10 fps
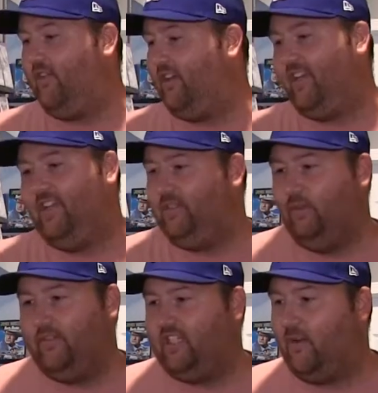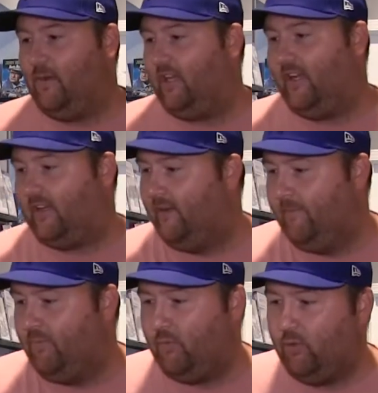a lot of kids movies here, but like
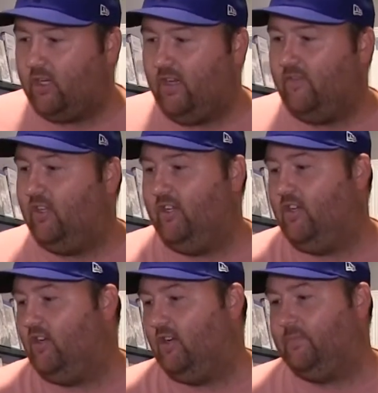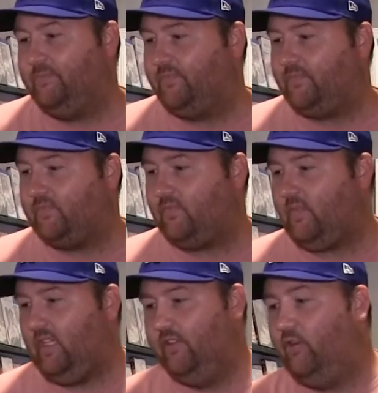Rookie of the Year,
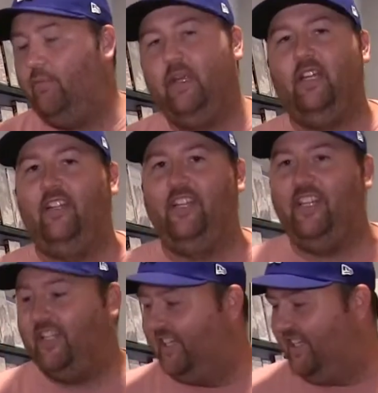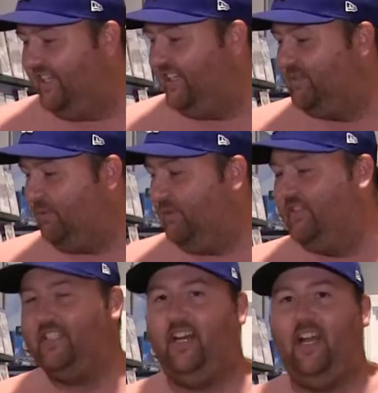Little Big League, these were
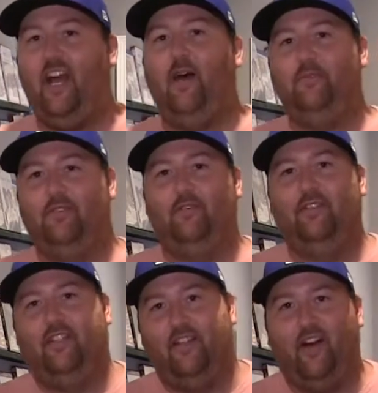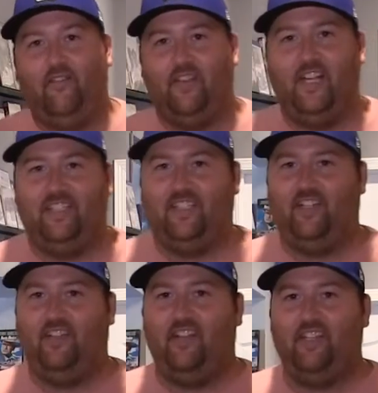movies that I absolutely loved as
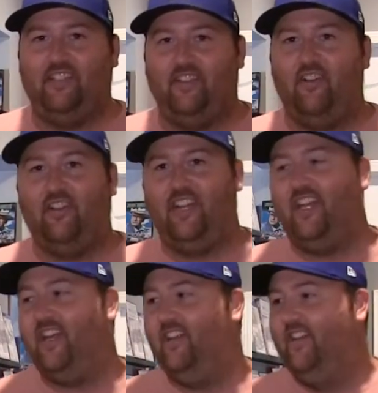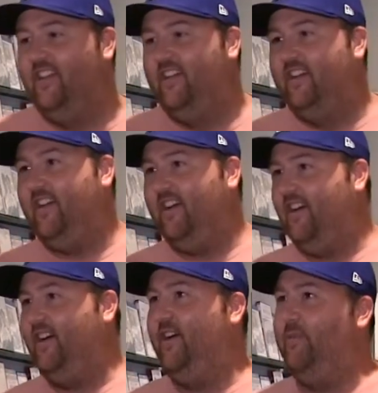a young kid.
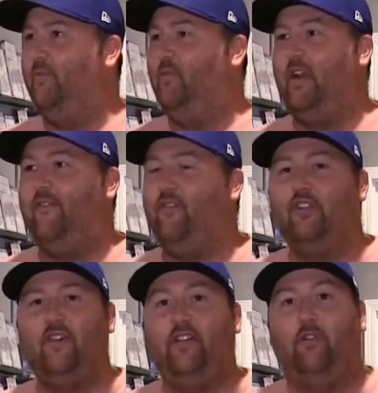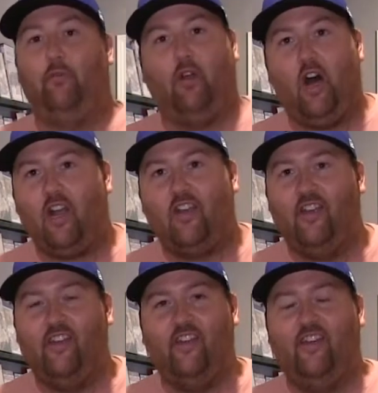When I first found The Rock
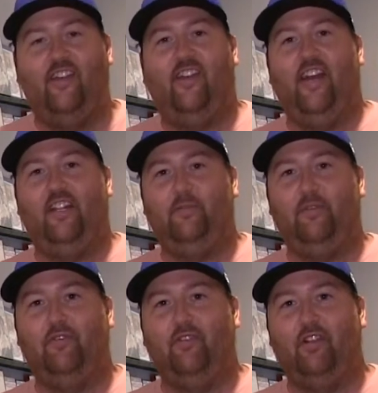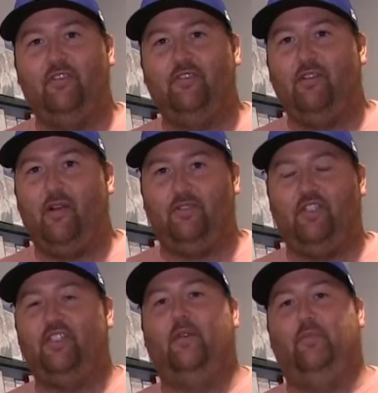at the movie rental store, I was
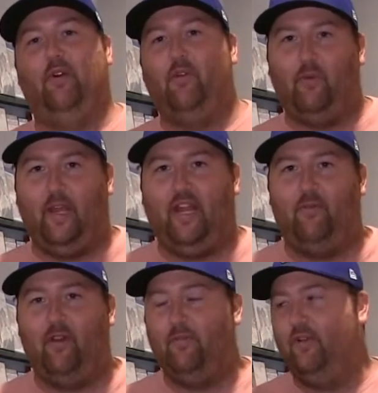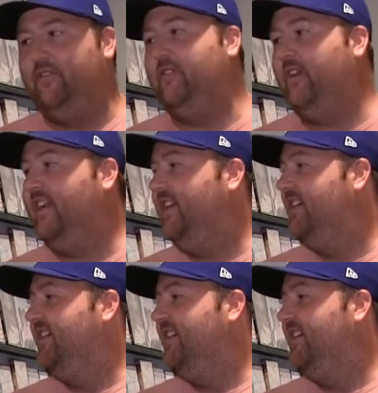just like blown away. What a movie, right?